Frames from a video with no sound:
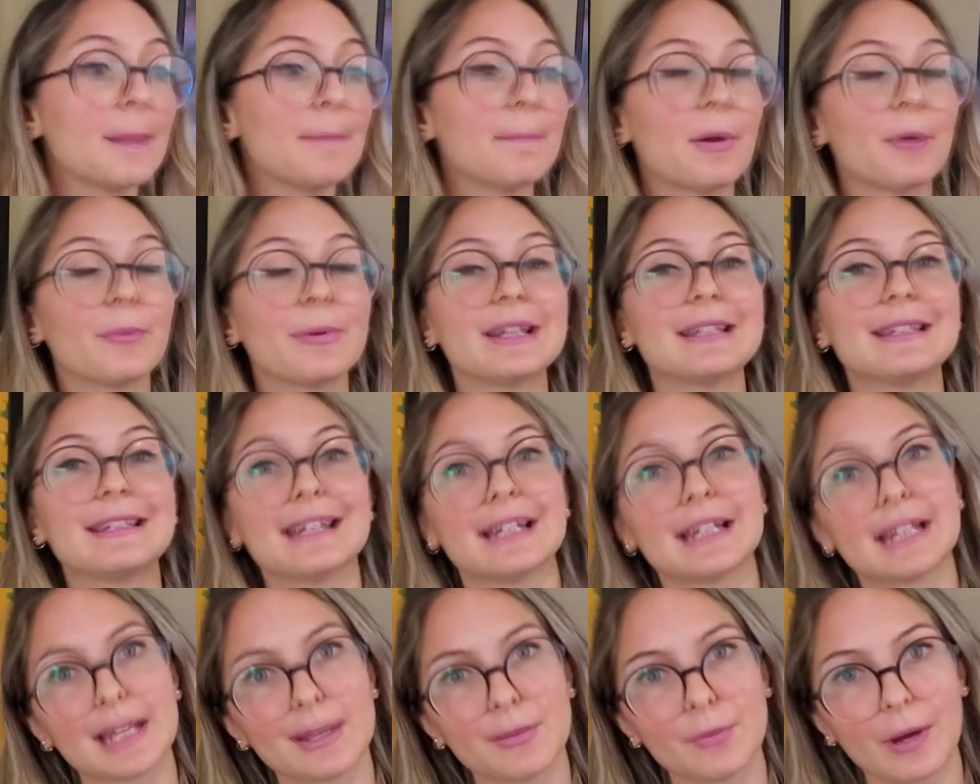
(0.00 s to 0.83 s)
but we
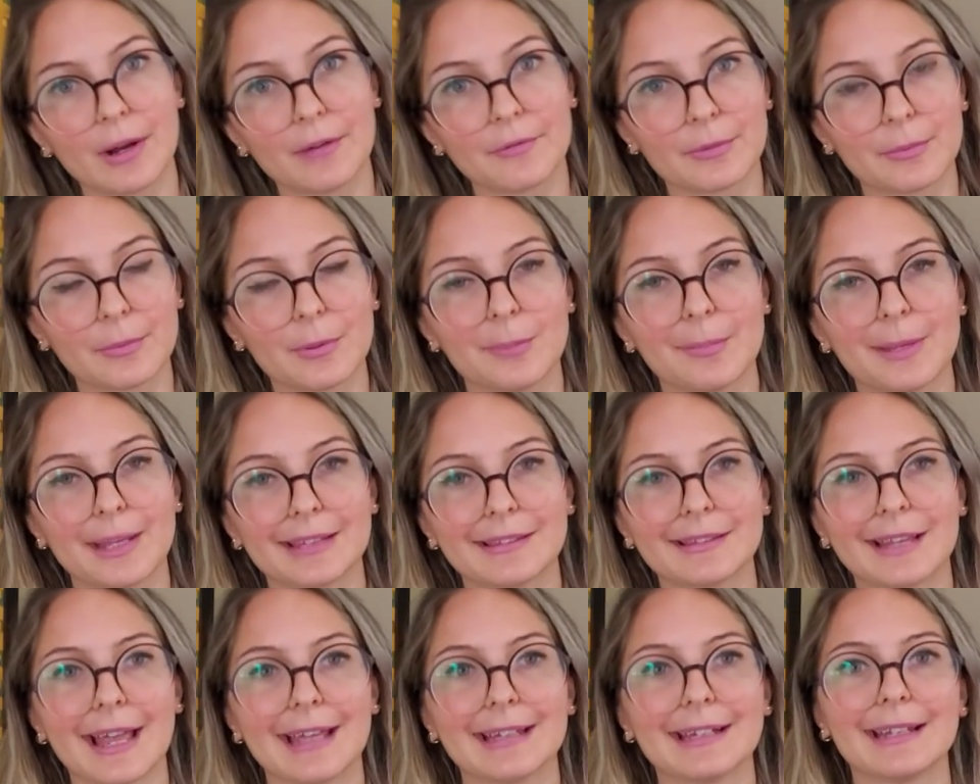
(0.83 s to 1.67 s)
did get one from the
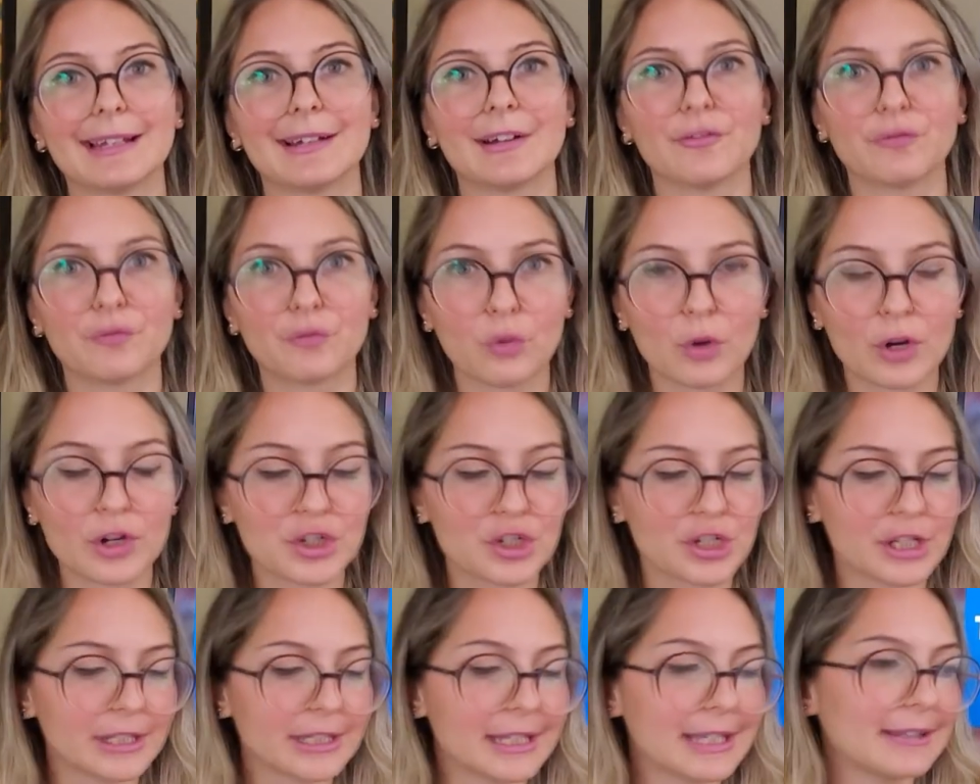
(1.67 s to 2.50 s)
Big Ten, and
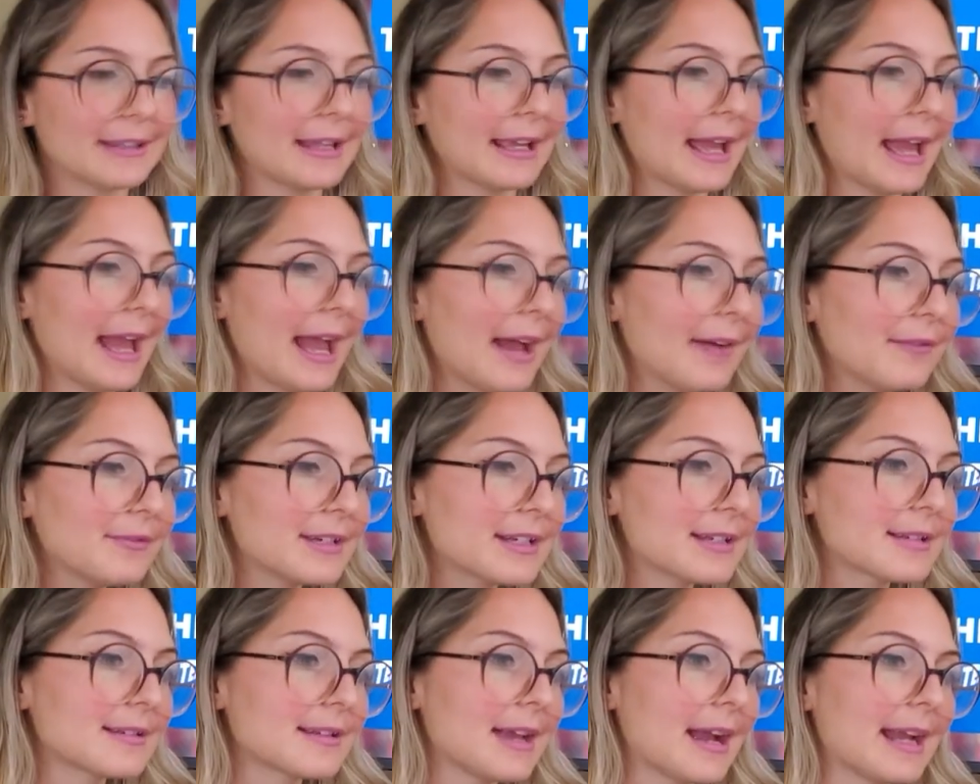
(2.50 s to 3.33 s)
unfortunately, they have
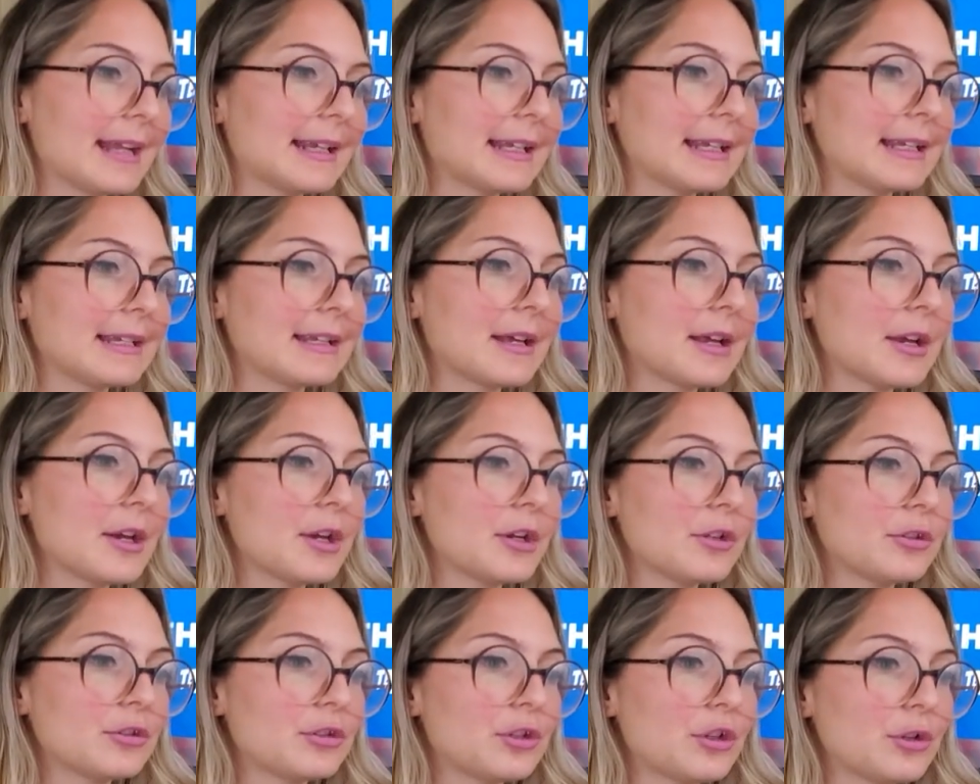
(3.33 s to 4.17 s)
decided
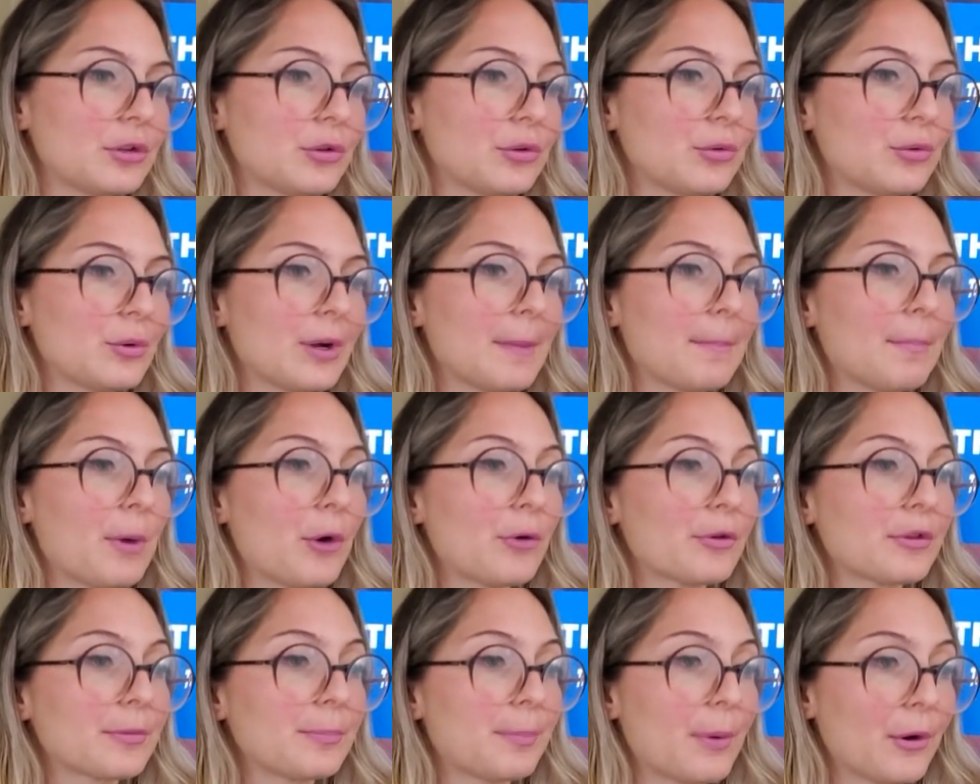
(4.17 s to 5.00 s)
to
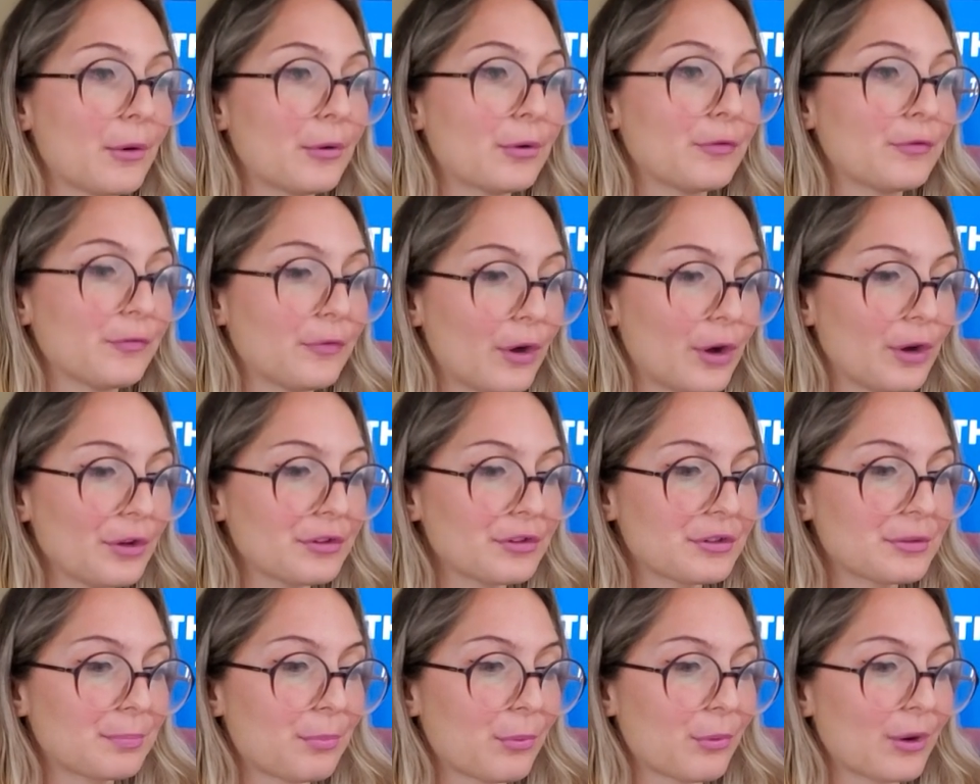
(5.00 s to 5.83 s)
postpone fall
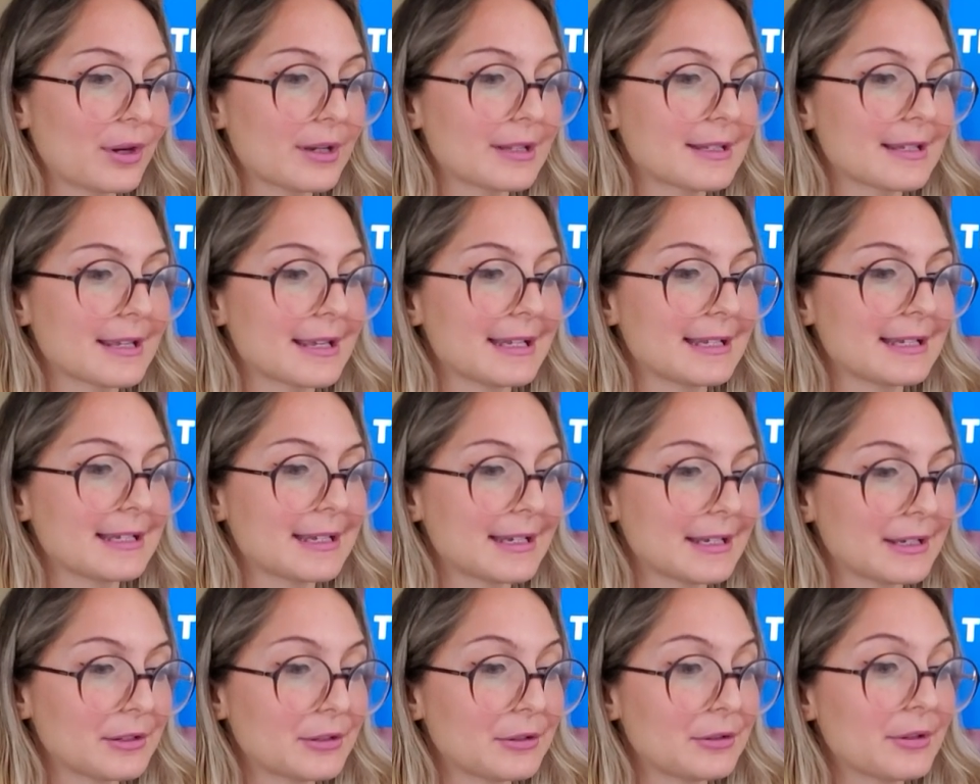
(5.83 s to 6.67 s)
sports
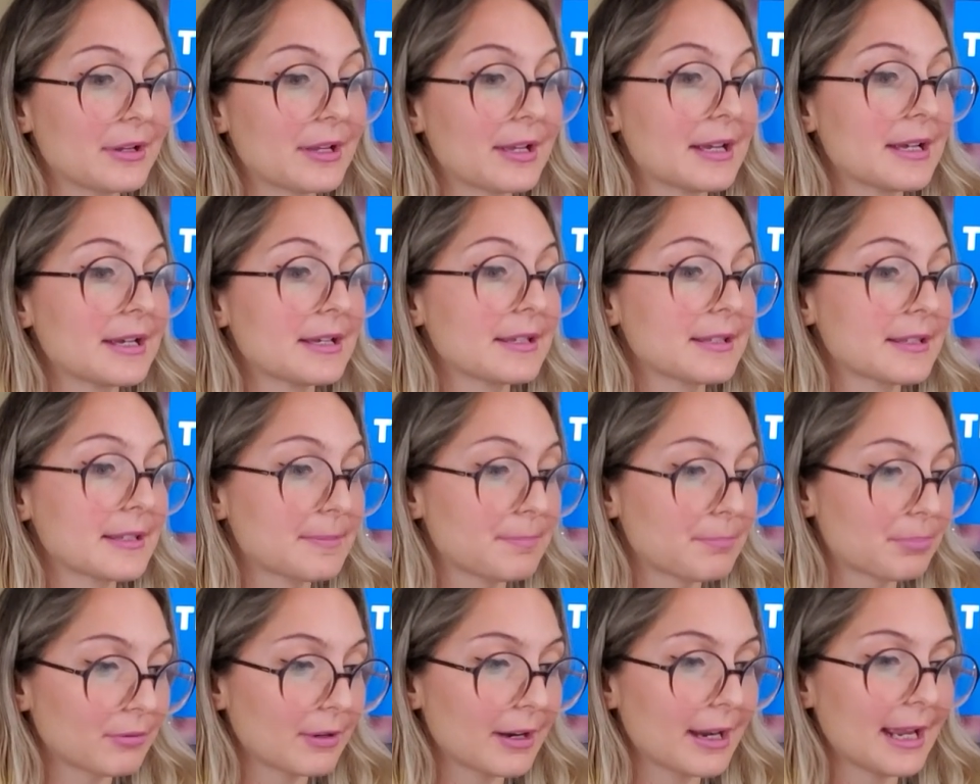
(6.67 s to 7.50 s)
until
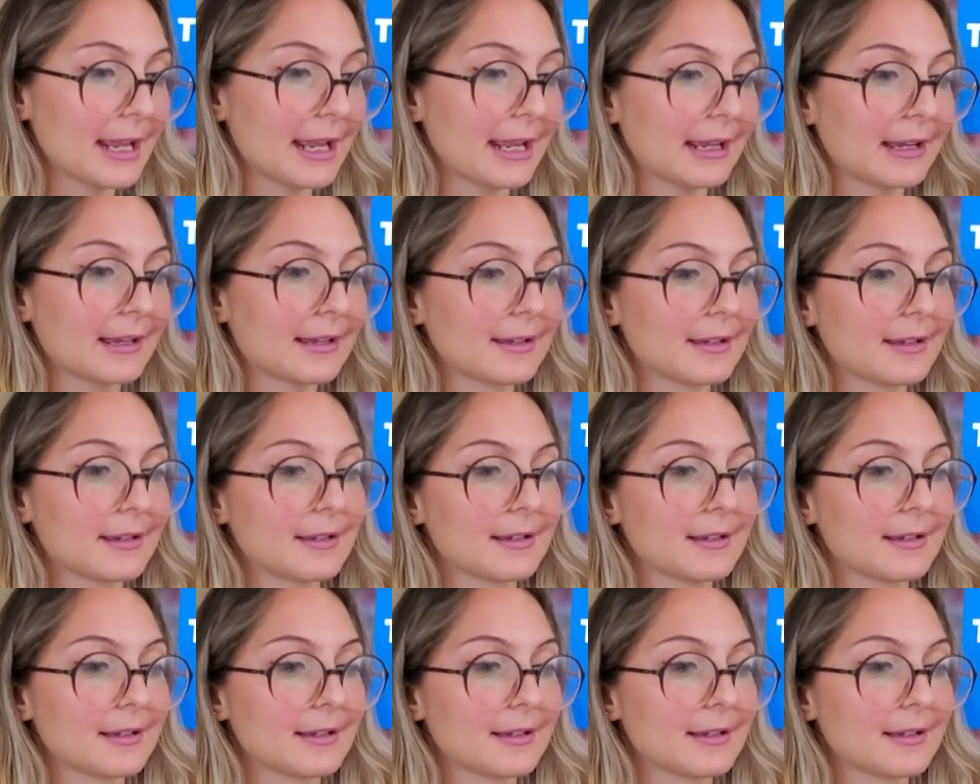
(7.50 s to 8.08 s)
spring.